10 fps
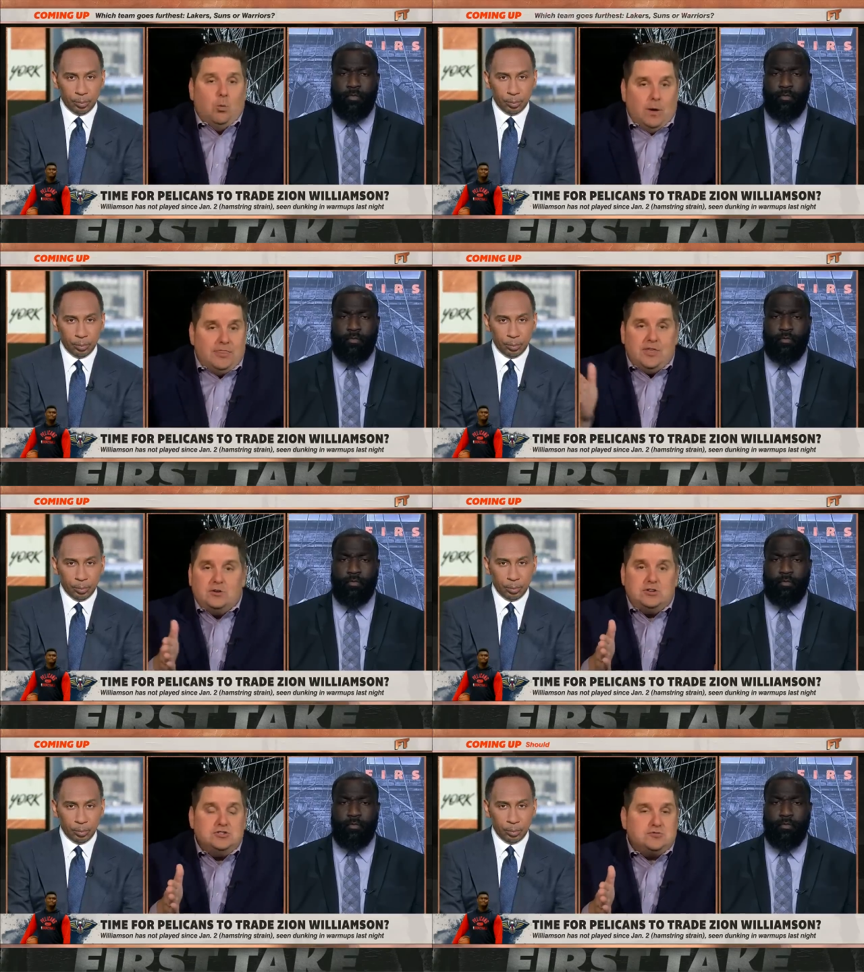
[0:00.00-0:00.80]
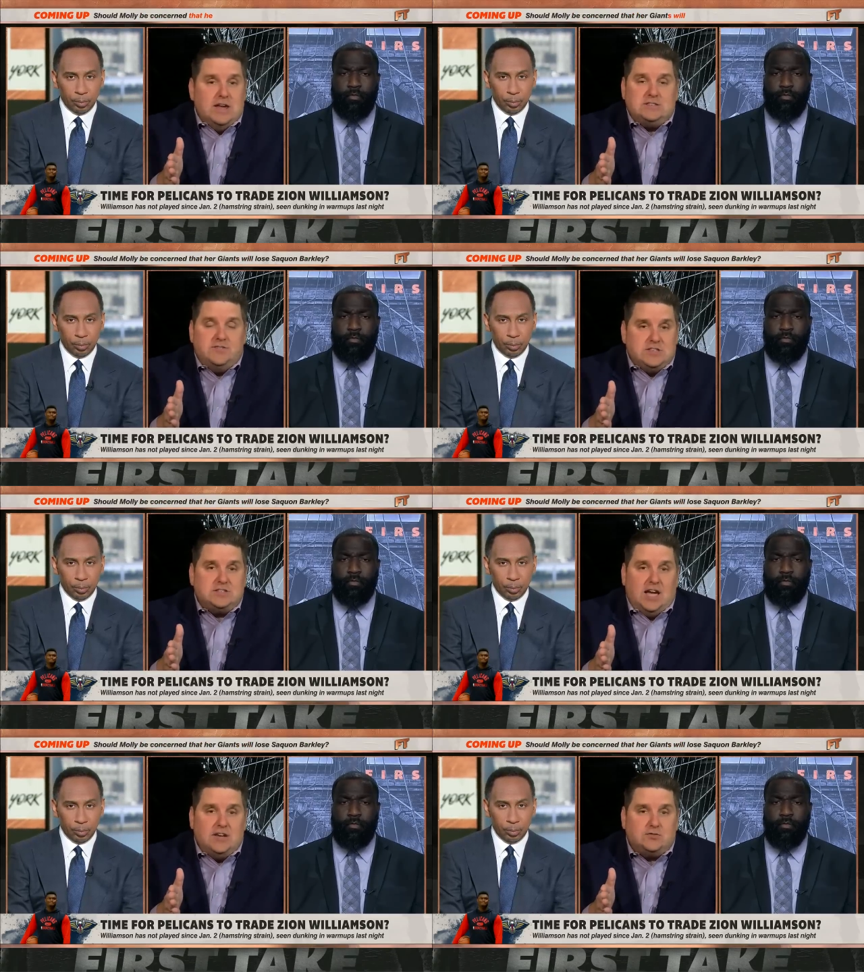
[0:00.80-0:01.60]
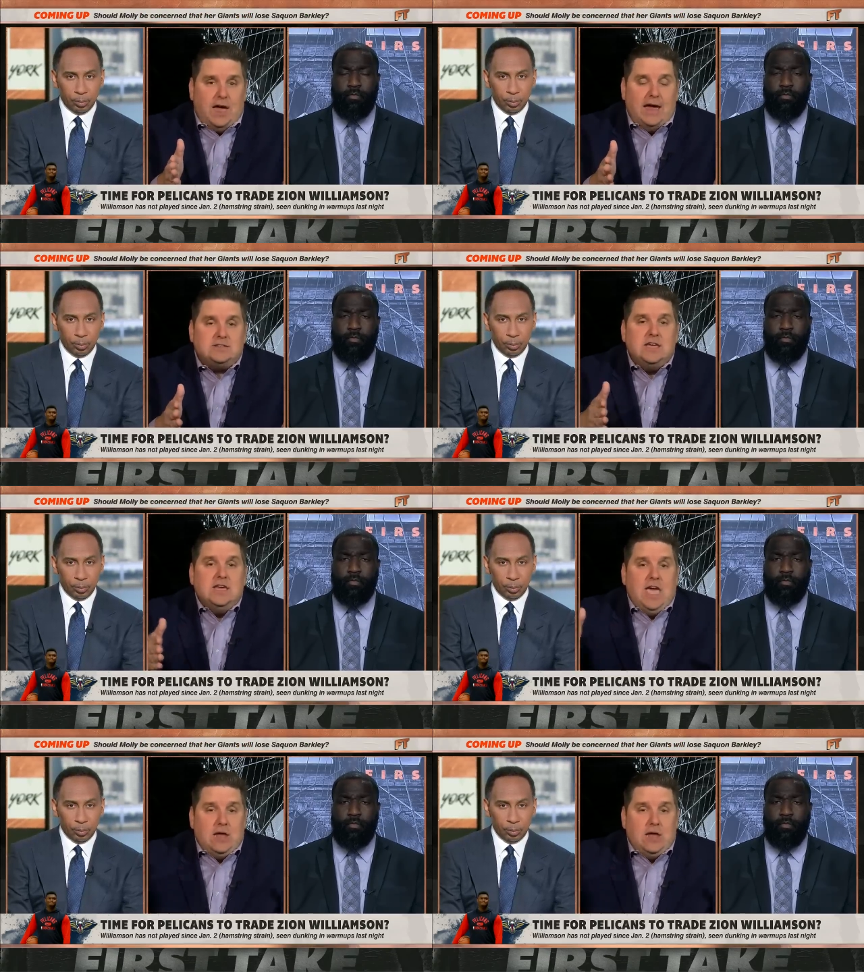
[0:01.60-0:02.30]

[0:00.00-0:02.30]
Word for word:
Speaker 1: with the constraints of this contract